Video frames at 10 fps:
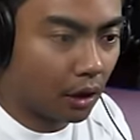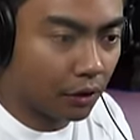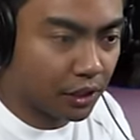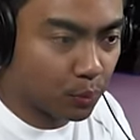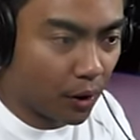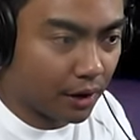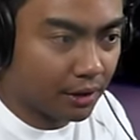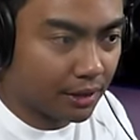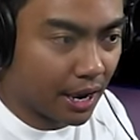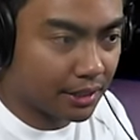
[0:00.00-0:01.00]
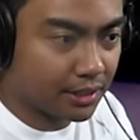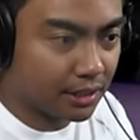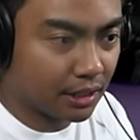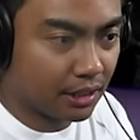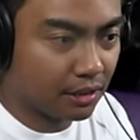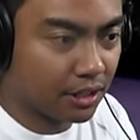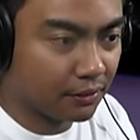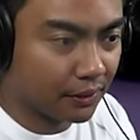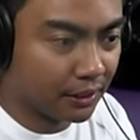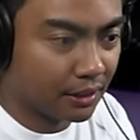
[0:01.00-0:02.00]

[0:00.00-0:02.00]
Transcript: Oh, there's one! Yes! In the TV.